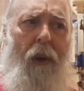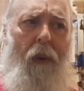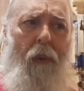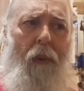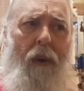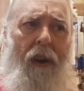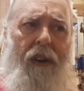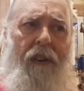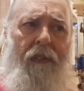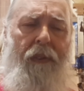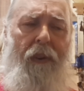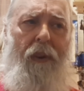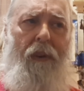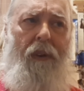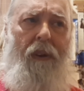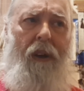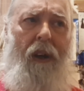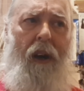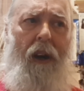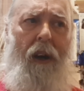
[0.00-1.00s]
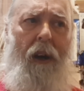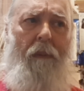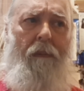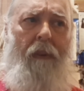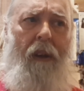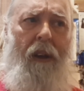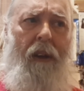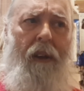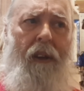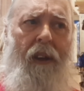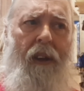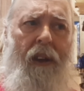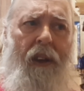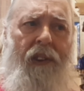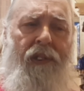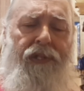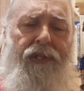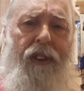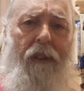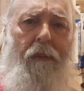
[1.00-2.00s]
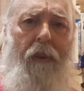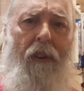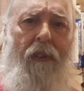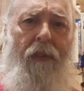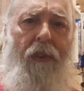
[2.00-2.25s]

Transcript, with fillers: wonderful um, symbol